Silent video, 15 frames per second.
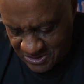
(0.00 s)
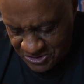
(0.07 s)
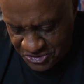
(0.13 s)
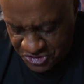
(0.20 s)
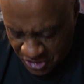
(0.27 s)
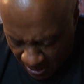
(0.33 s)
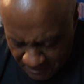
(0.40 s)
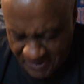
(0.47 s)

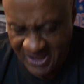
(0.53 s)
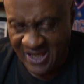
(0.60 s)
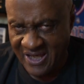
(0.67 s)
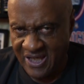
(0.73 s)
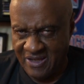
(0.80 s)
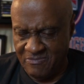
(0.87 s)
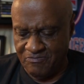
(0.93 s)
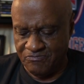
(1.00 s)
Jumping
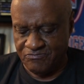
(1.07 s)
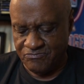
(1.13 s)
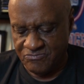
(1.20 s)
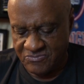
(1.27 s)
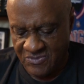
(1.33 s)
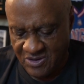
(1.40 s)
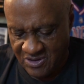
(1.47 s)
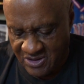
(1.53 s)
ahead
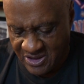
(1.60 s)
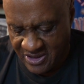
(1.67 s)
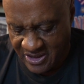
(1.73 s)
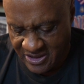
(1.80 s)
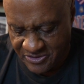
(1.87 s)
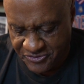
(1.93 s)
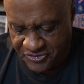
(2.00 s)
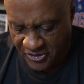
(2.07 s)

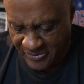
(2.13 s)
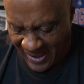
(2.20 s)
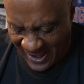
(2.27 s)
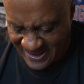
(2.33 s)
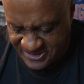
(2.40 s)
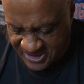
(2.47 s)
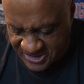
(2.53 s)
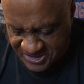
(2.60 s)
to
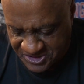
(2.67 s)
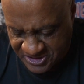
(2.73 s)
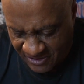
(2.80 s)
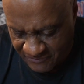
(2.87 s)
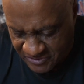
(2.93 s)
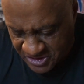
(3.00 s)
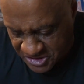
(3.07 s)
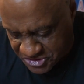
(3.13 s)

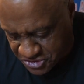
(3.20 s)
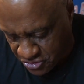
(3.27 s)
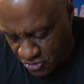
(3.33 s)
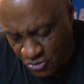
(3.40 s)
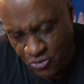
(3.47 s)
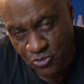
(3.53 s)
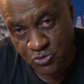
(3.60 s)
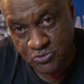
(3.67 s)

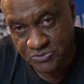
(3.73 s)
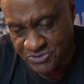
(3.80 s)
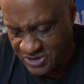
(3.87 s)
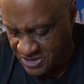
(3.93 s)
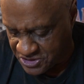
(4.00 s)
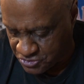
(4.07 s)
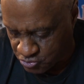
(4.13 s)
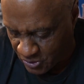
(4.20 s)
1972
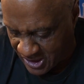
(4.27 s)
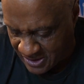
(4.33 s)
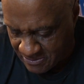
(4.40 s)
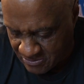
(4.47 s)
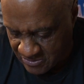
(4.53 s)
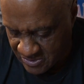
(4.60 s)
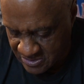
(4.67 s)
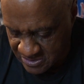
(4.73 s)
is
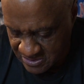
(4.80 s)
when